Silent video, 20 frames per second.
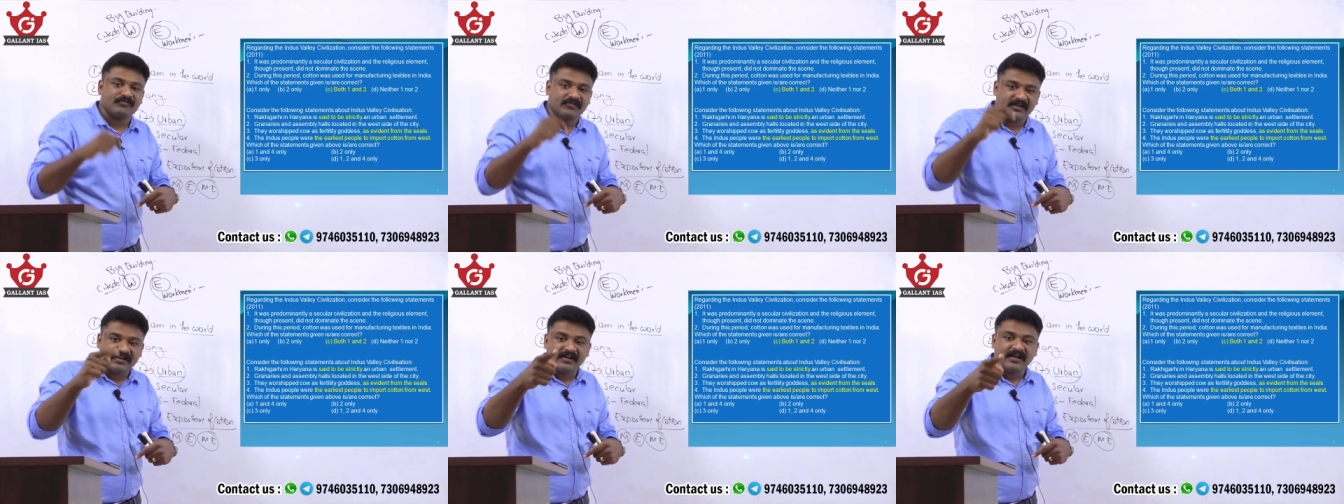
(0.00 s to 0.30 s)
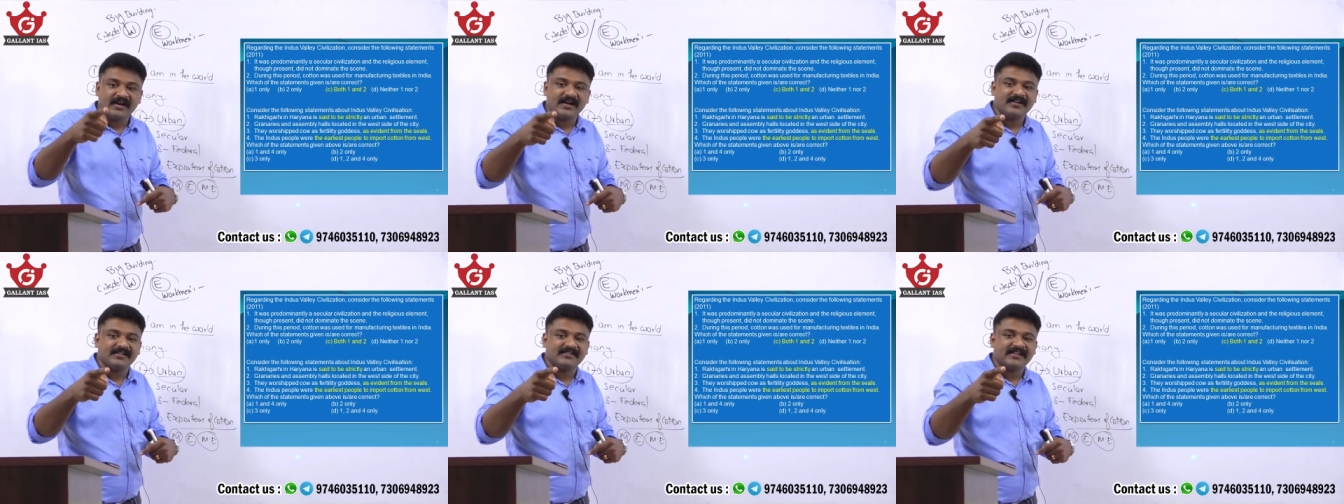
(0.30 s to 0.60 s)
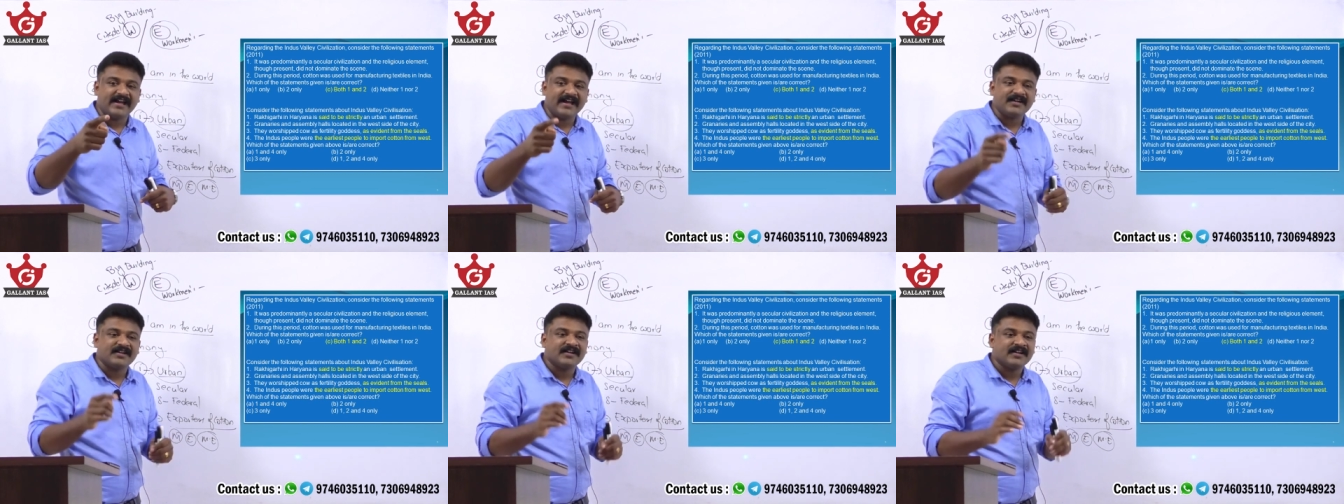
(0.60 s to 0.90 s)
We learned
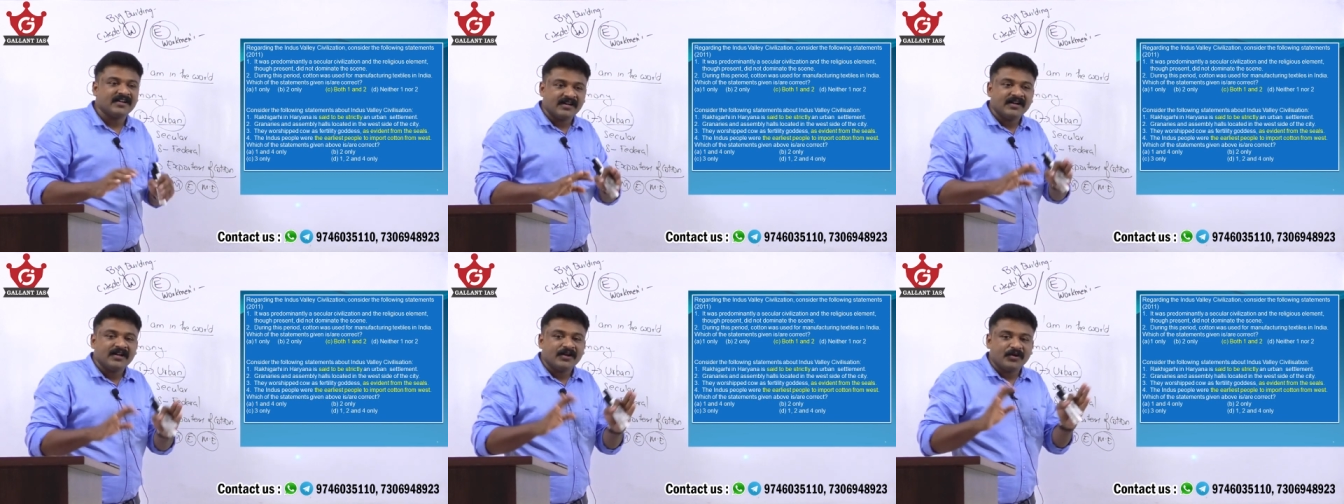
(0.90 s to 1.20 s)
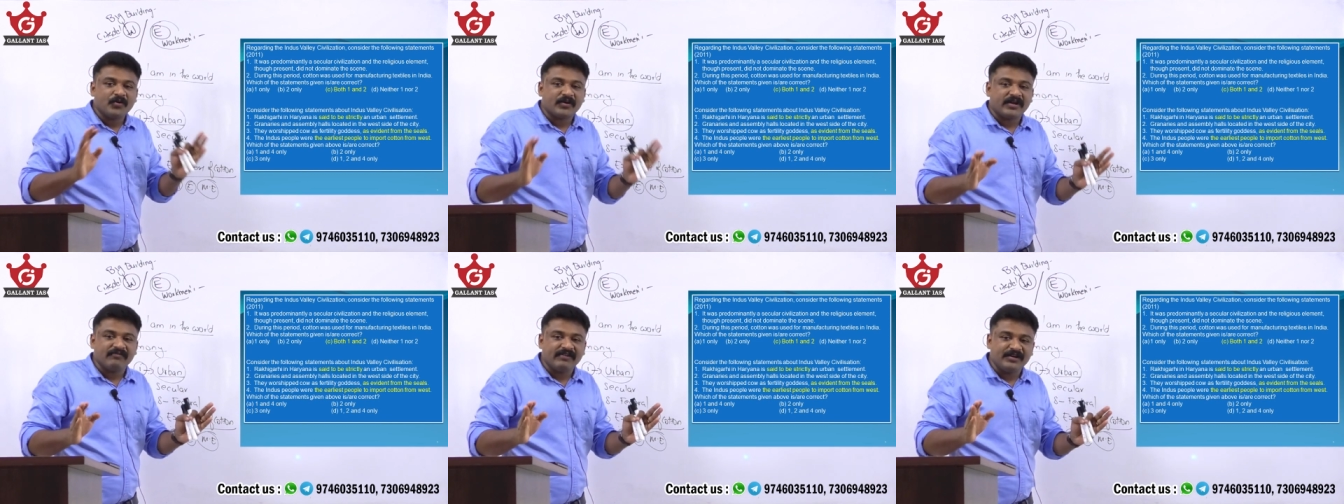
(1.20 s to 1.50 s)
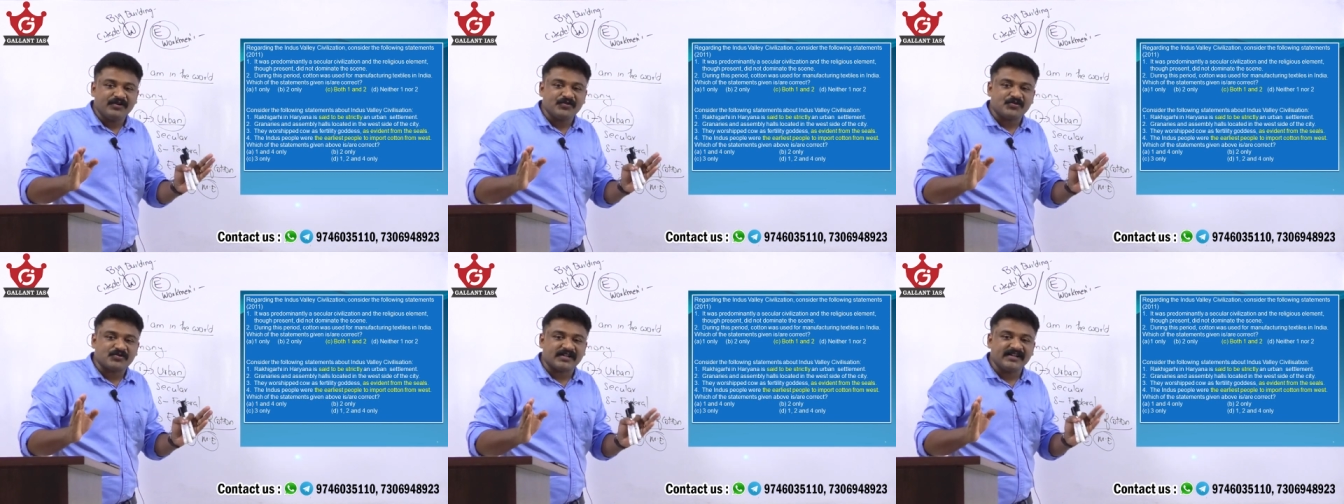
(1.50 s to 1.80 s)
that, okay,
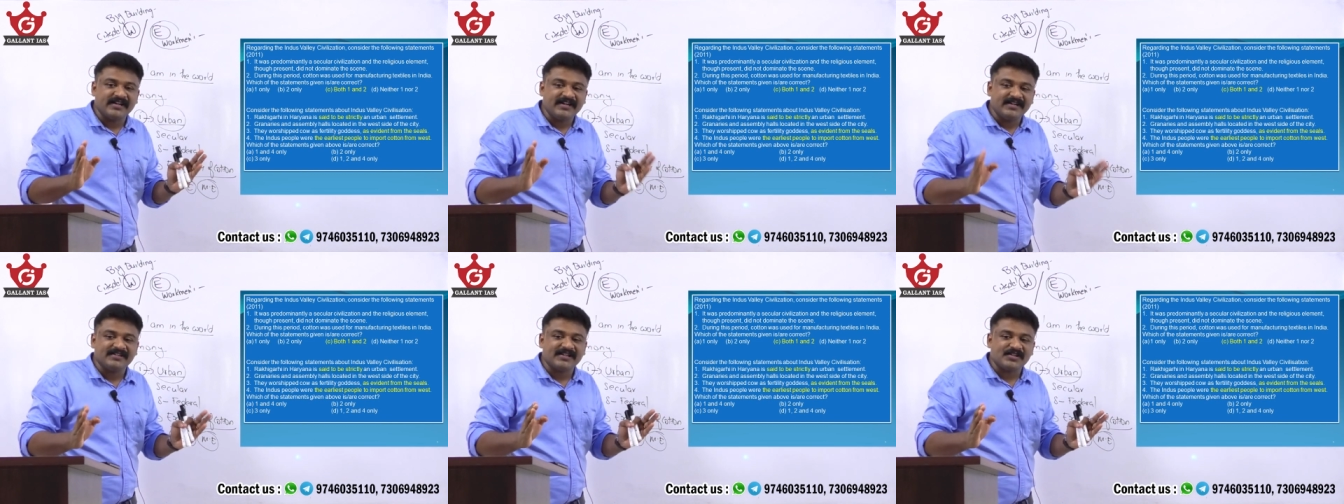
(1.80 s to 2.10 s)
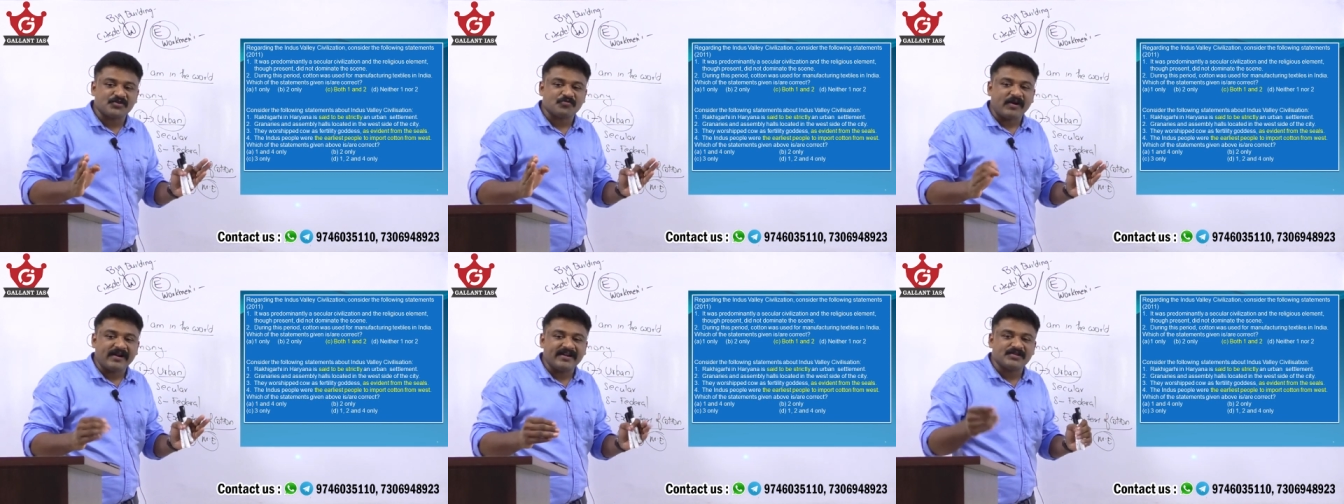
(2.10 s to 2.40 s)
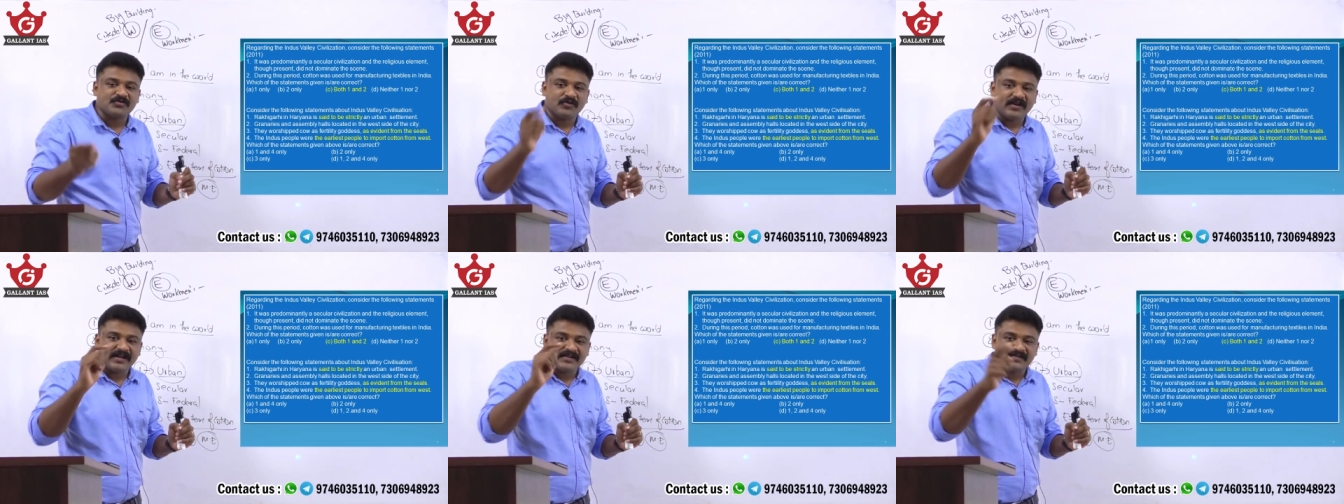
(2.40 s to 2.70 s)
when you study Indus Valley
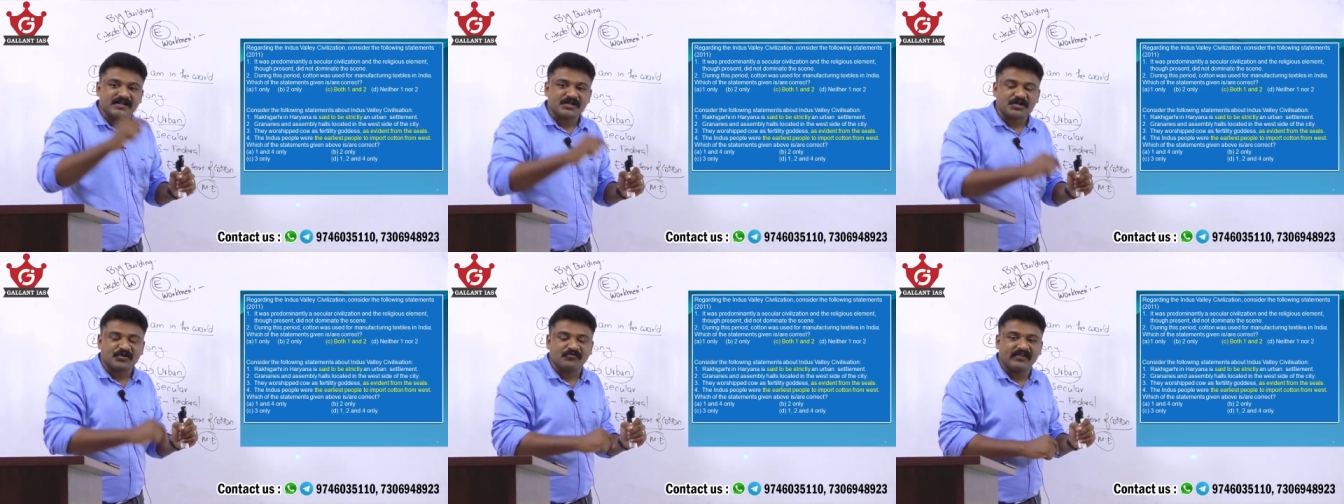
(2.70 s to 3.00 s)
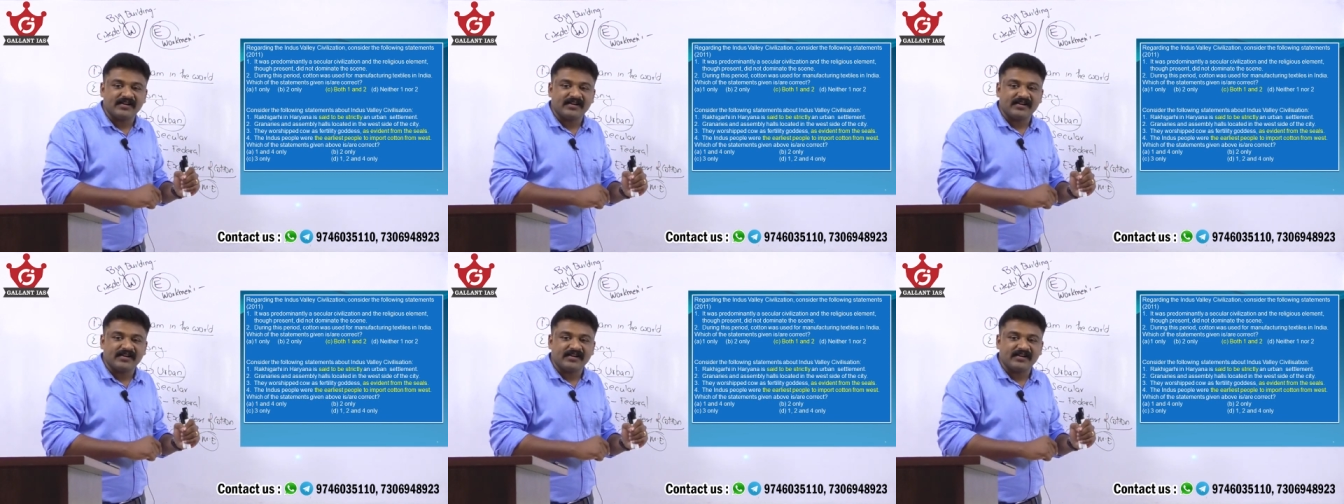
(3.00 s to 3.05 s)
civilization,